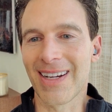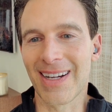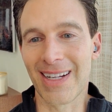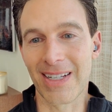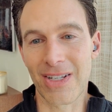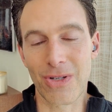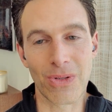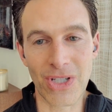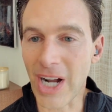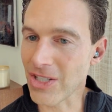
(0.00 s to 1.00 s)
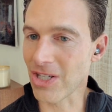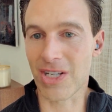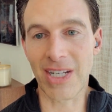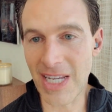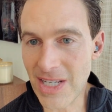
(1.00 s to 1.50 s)
So it's not
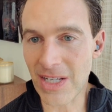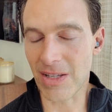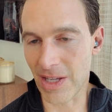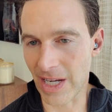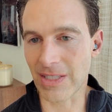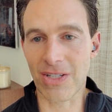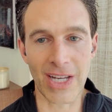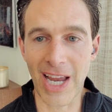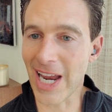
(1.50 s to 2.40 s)
just an easy thing to say,